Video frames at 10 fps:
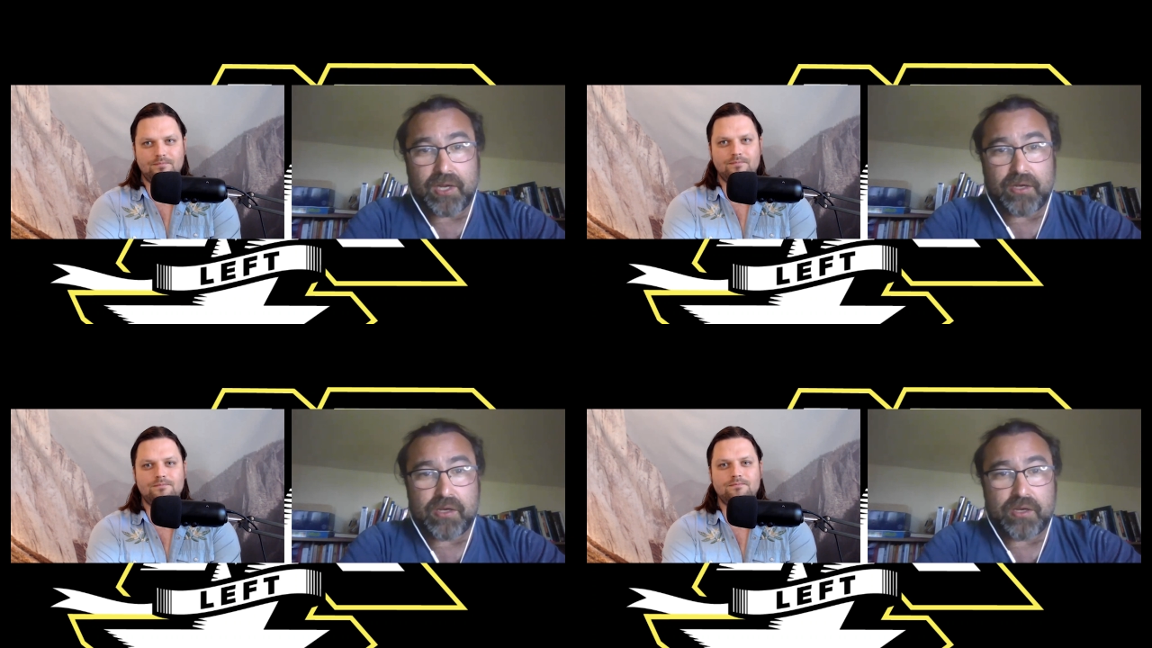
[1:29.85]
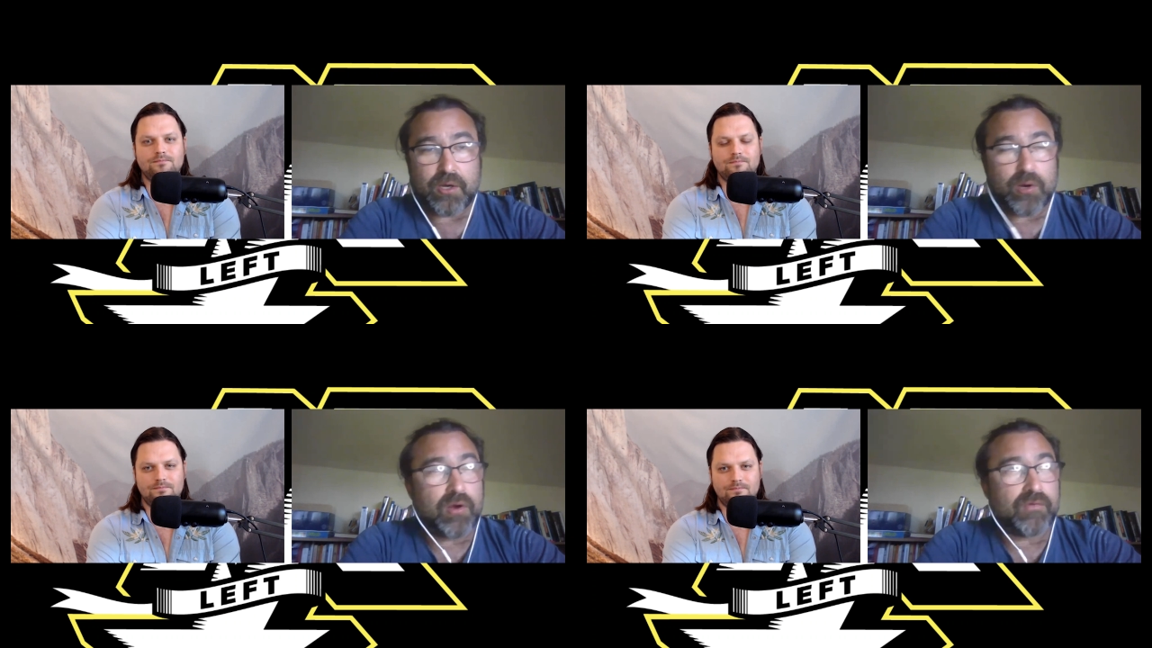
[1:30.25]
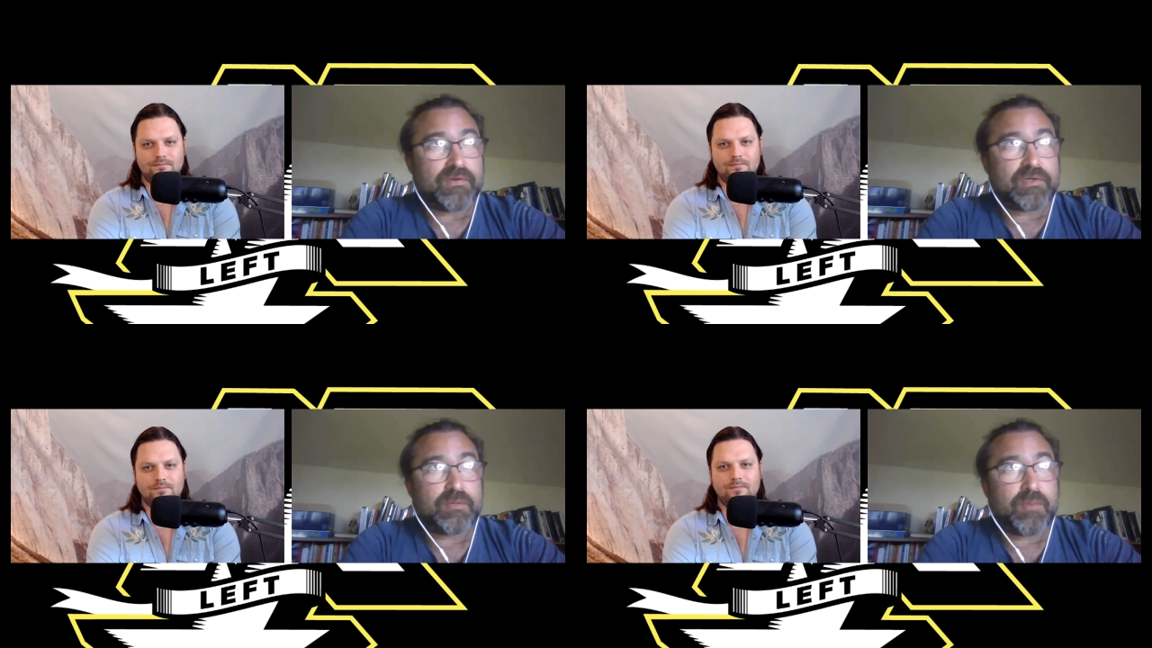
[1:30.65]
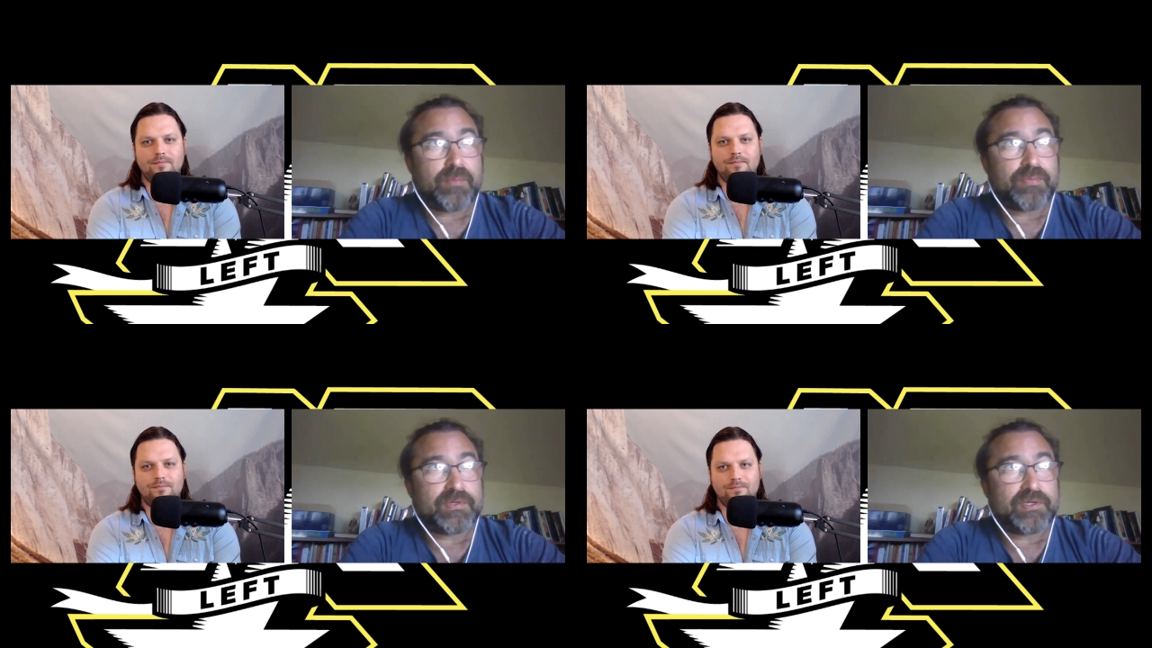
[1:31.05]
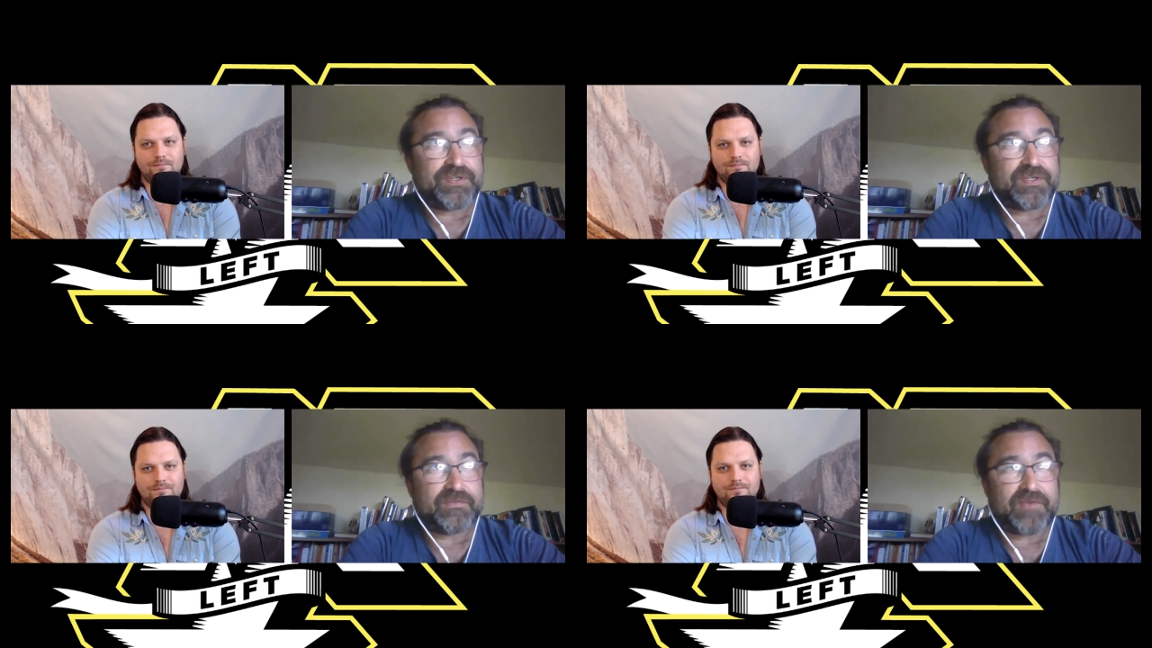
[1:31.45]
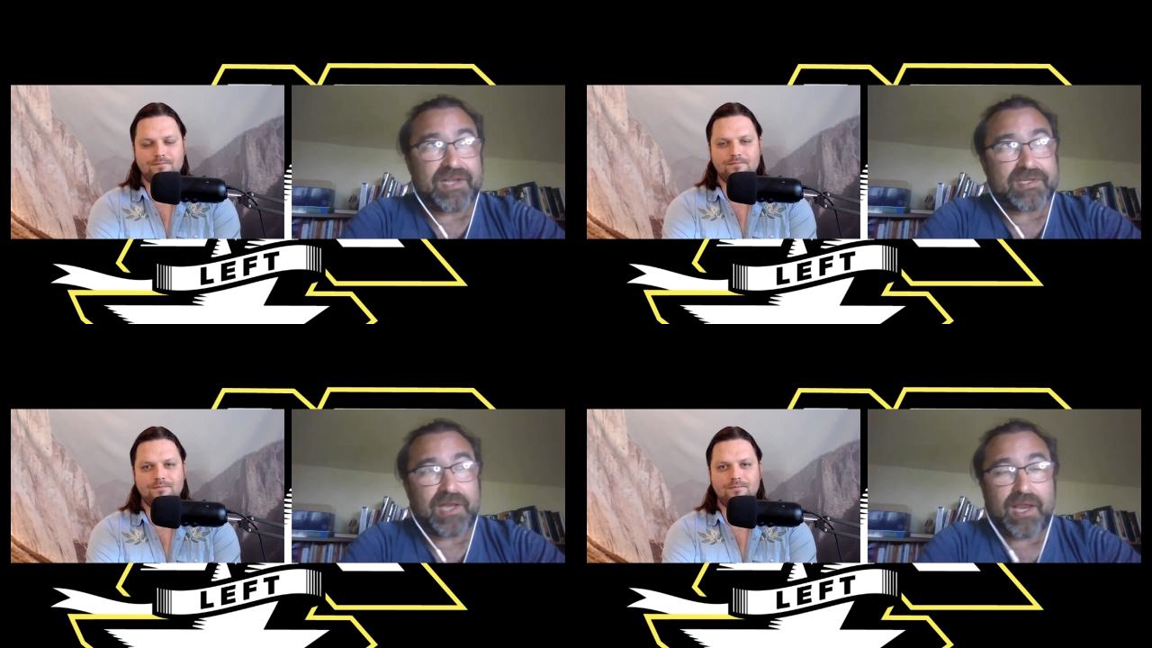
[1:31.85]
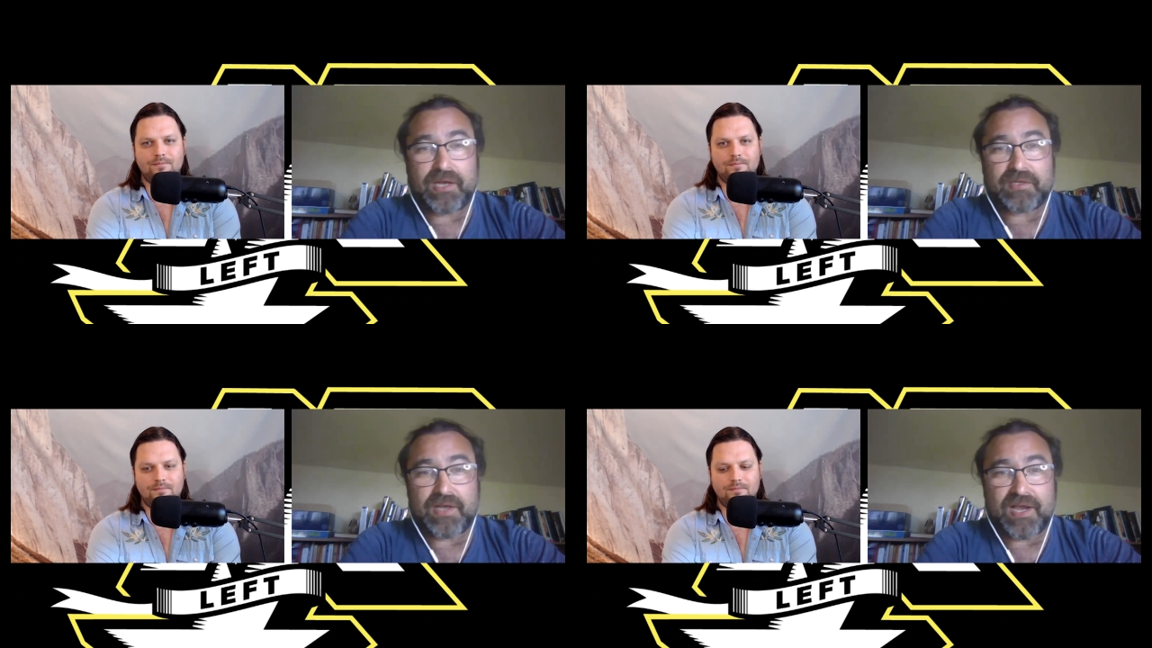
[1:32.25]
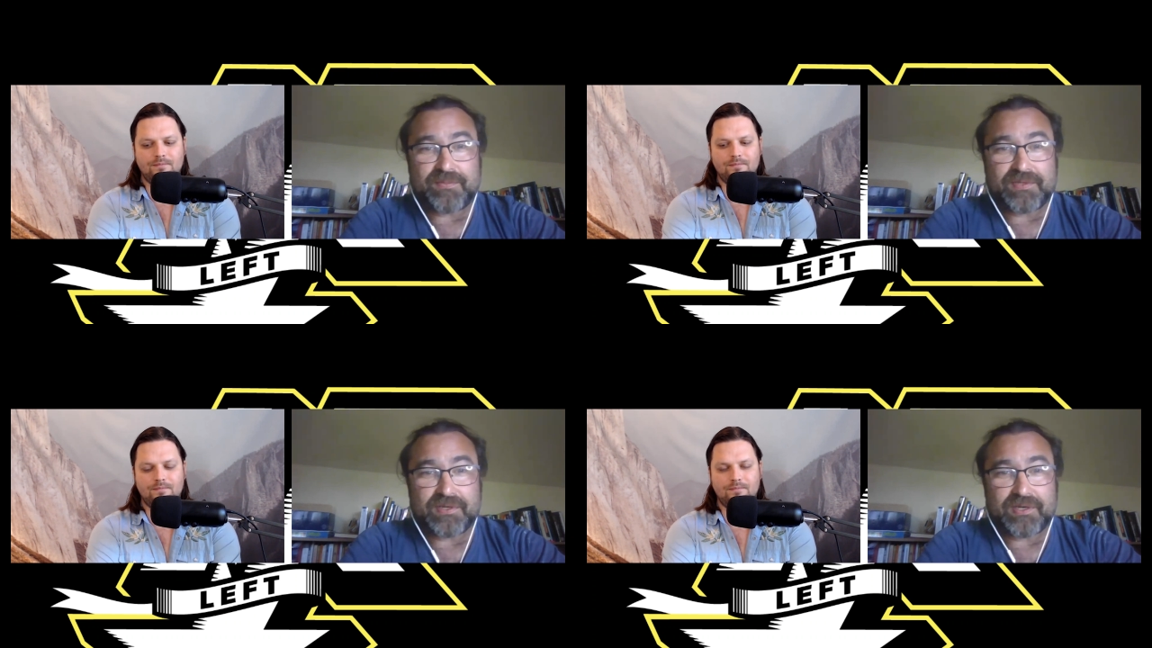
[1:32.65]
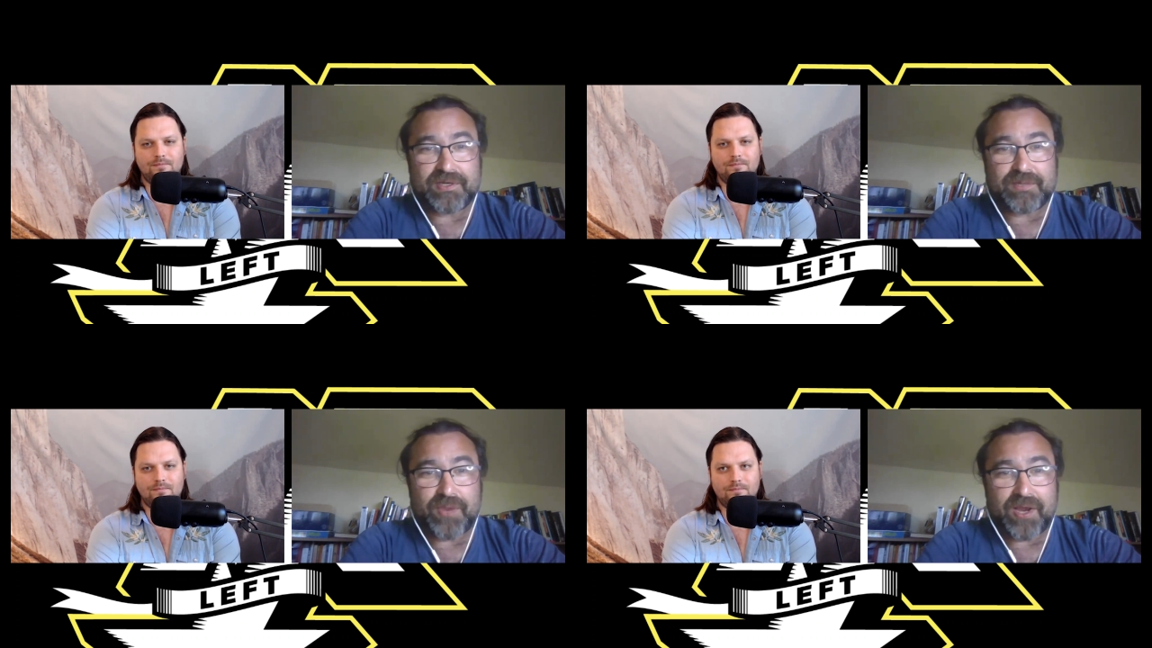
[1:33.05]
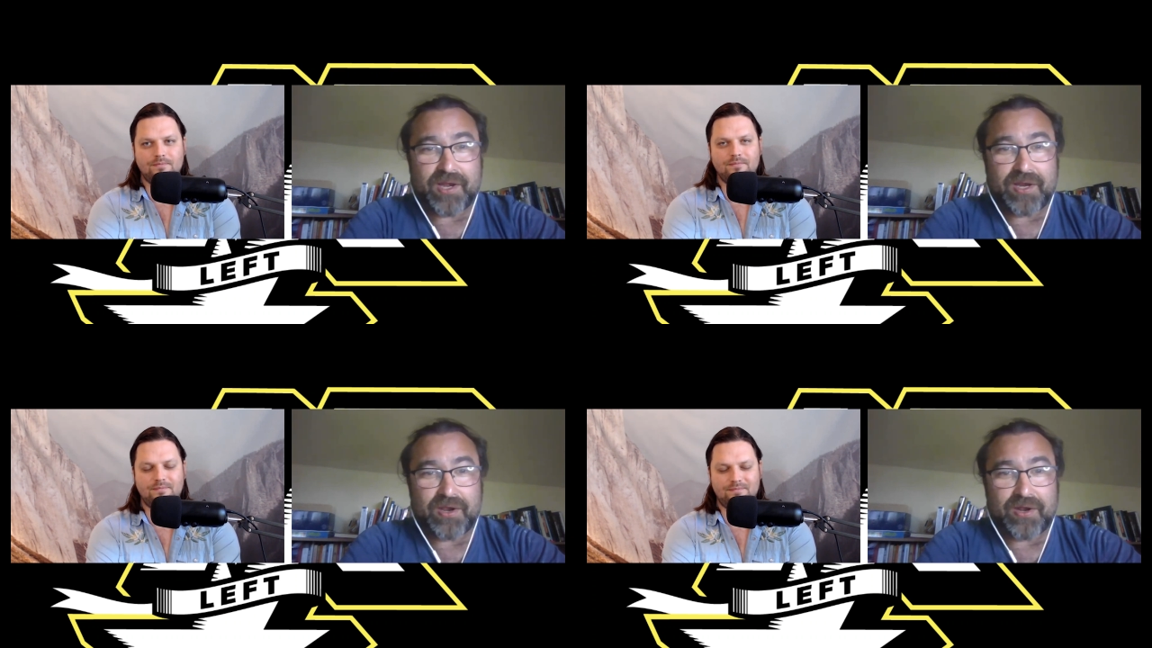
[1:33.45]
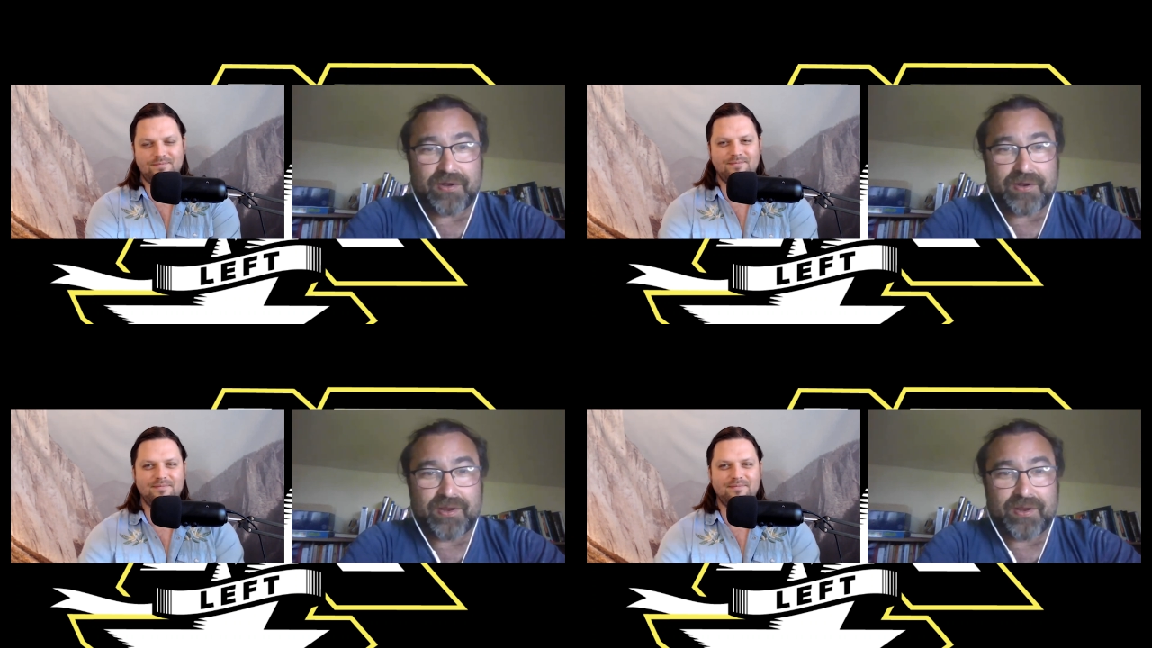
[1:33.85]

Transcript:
Speaker 1: And, you know, obviously my positions vacillate at times depending